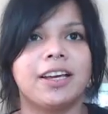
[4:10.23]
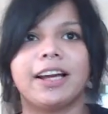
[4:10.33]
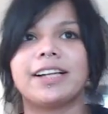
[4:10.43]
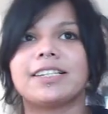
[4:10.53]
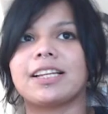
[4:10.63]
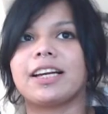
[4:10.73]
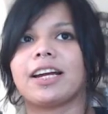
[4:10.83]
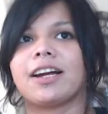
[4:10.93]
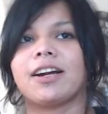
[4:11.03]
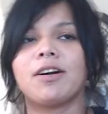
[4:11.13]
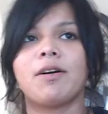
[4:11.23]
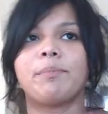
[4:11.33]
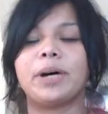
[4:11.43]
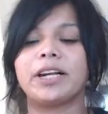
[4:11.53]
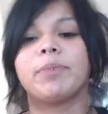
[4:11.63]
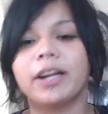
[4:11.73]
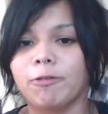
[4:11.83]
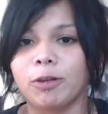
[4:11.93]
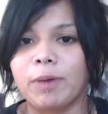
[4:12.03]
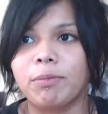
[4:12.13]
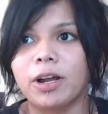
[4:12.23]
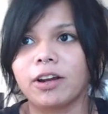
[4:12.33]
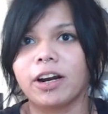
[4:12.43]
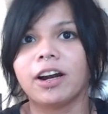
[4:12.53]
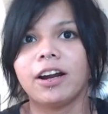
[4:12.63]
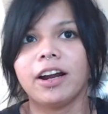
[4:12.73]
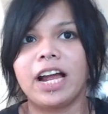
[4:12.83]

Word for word: is like buddy buddy with my brother,